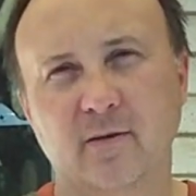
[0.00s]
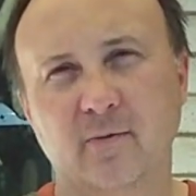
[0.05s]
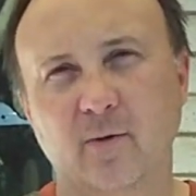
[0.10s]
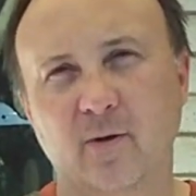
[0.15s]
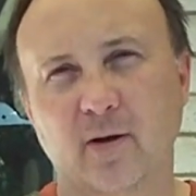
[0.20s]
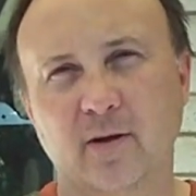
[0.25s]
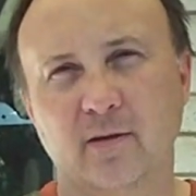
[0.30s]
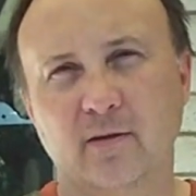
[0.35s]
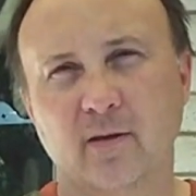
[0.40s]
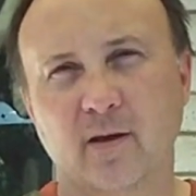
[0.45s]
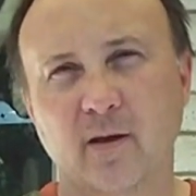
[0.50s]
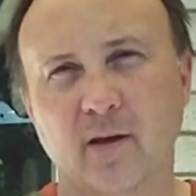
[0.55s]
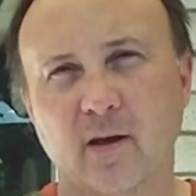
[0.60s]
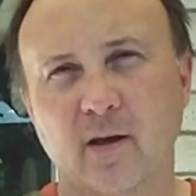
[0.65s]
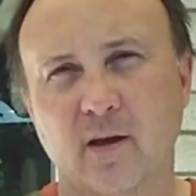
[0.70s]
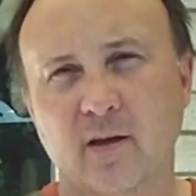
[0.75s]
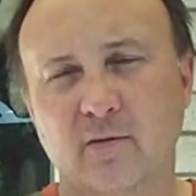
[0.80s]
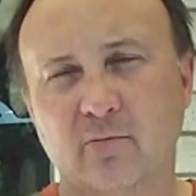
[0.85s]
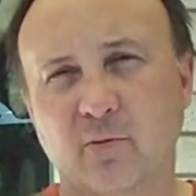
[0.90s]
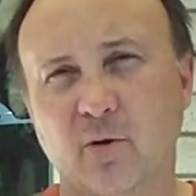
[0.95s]
You want it
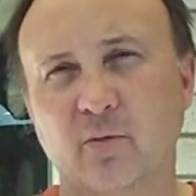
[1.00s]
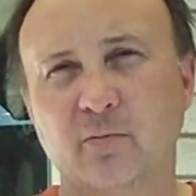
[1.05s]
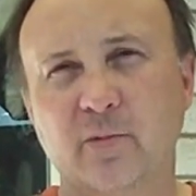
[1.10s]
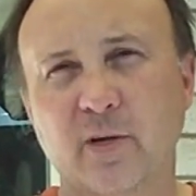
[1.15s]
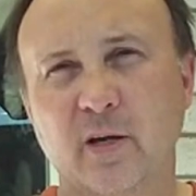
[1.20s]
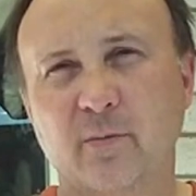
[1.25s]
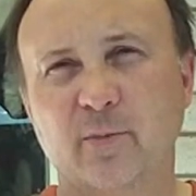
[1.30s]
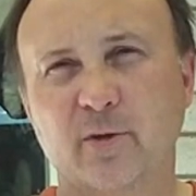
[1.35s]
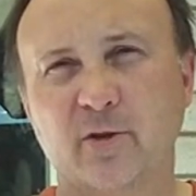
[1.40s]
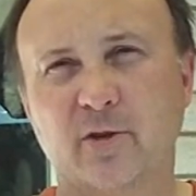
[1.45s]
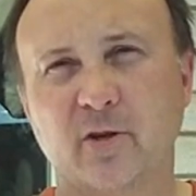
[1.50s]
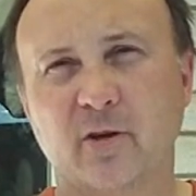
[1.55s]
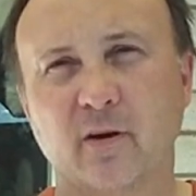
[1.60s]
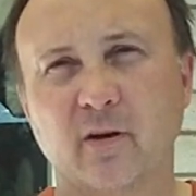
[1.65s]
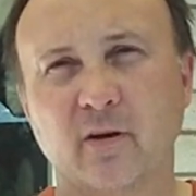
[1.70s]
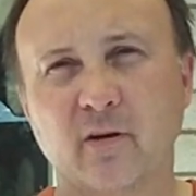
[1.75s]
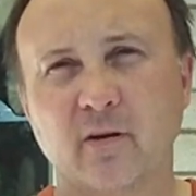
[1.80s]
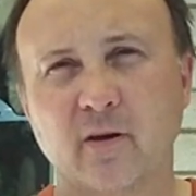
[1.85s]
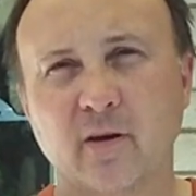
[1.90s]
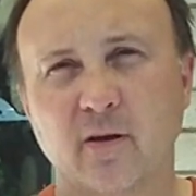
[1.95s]
room
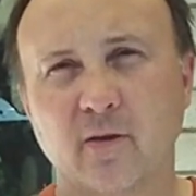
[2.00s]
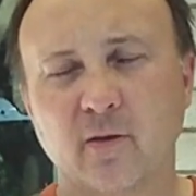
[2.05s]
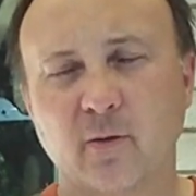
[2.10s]
temperature,